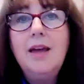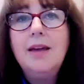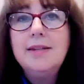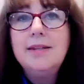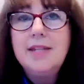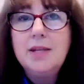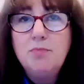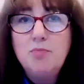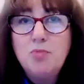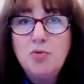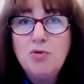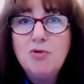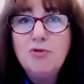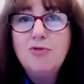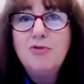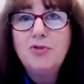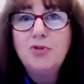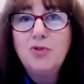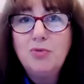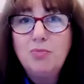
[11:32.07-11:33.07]
They
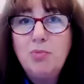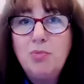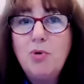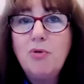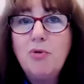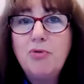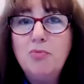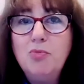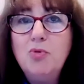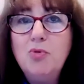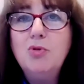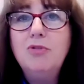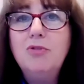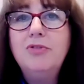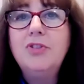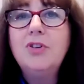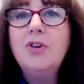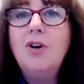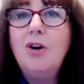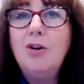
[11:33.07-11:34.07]
both
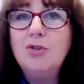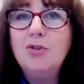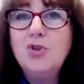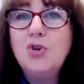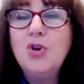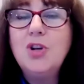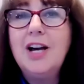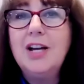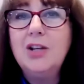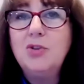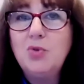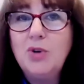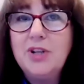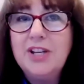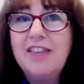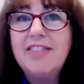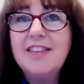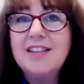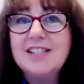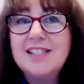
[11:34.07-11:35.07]
moved on July
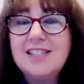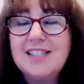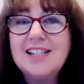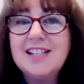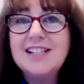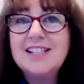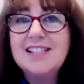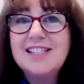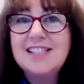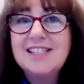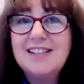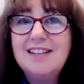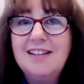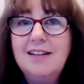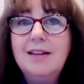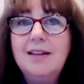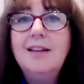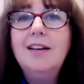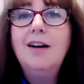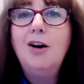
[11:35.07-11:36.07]
26th.
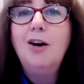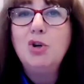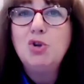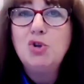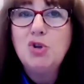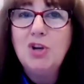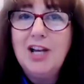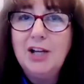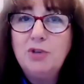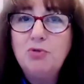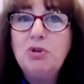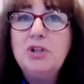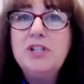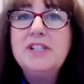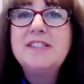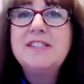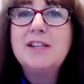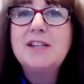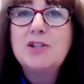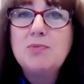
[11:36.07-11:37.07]
On July
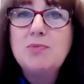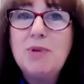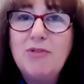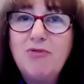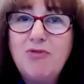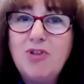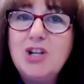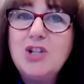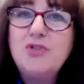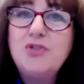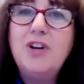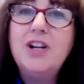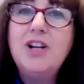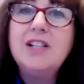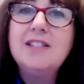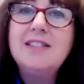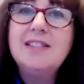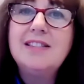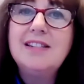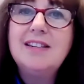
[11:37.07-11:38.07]
26th, my French
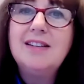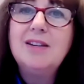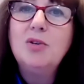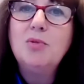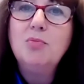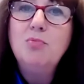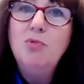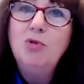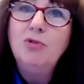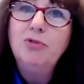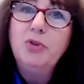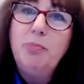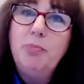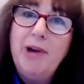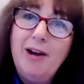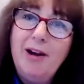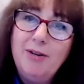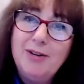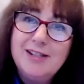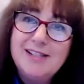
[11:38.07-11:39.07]
friend moved to
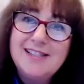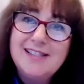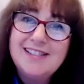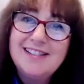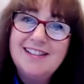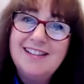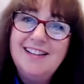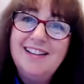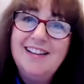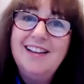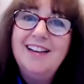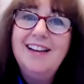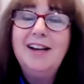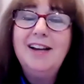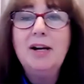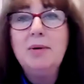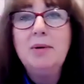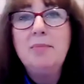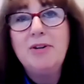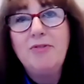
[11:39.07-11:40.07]
Paris,
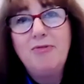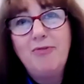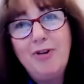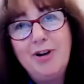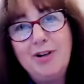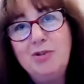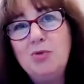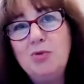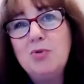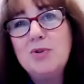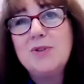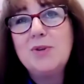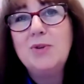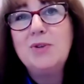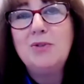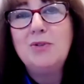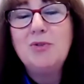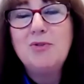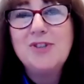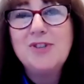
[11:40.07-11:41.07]
and my friend who was on
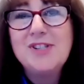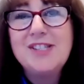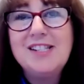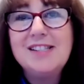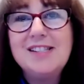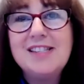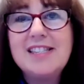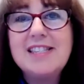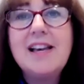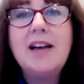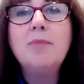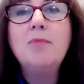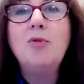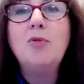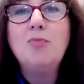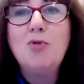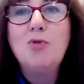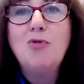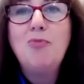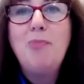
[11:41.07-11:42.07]
an overseas
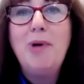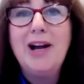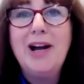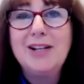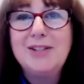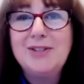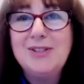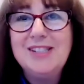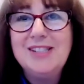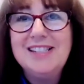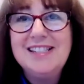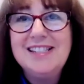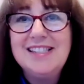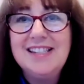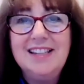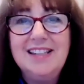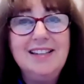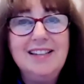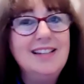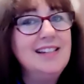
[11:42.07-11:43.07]
assignment moved back to
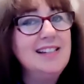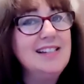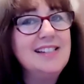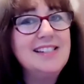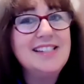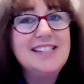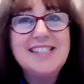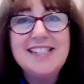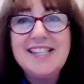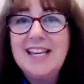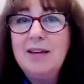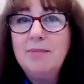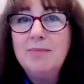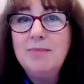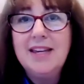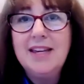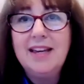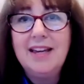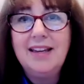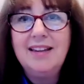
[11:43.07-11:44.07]
DC. Same
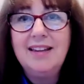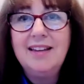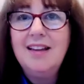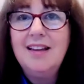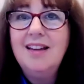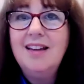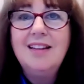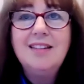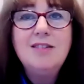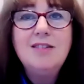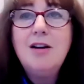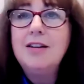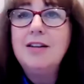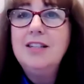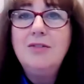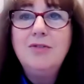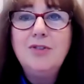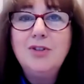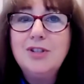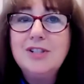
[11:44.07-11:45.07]
day. Not
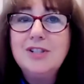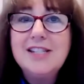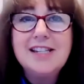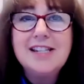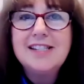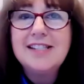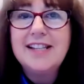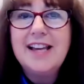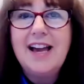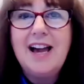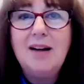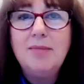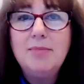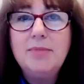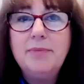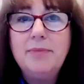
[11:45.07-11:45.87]
even a day's gap.